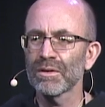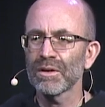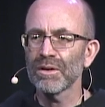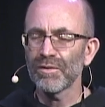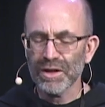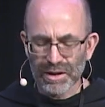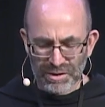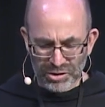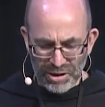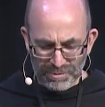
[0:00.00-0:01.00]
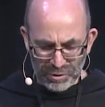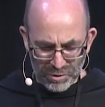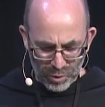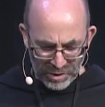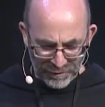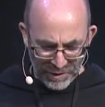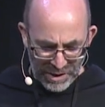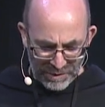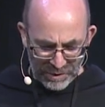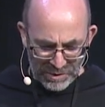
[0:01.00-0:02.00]
In Leviticus chapter
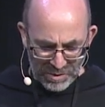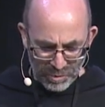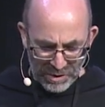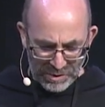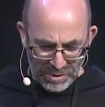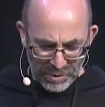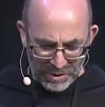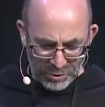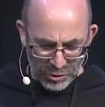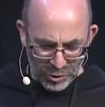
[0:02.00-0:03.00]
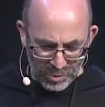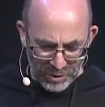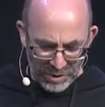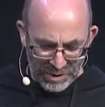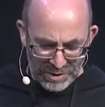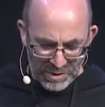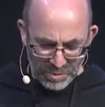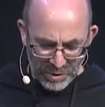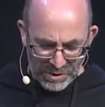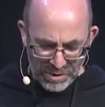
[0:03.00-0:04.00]
25, and it speaks about Jubilee, and it
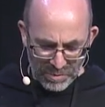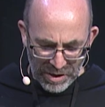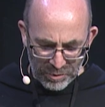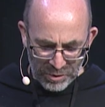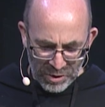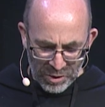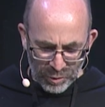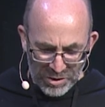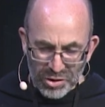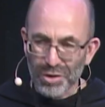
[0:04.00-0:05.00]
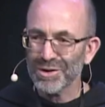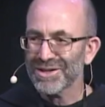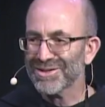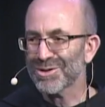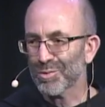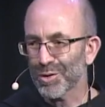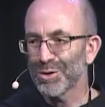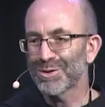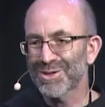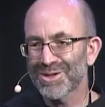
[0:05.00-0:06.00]
speaks about returning to
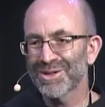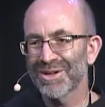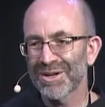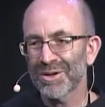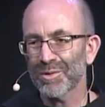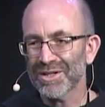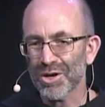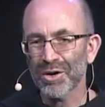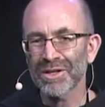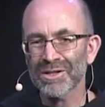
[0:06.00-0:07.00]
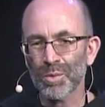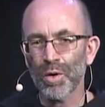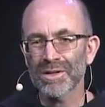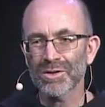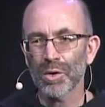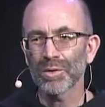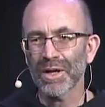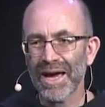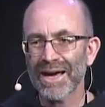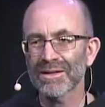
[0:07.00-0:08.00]
roots, returning to one's own
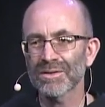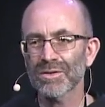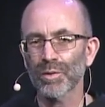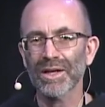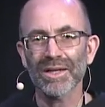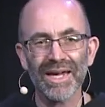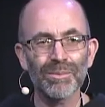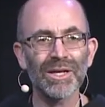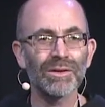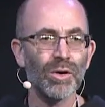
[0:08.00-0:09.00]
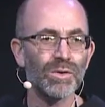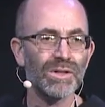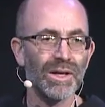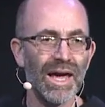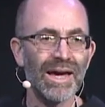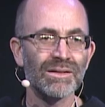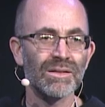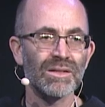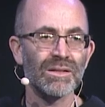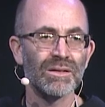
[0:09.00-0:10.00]
lands, reclaiming those
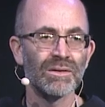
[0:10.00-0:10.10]
lands.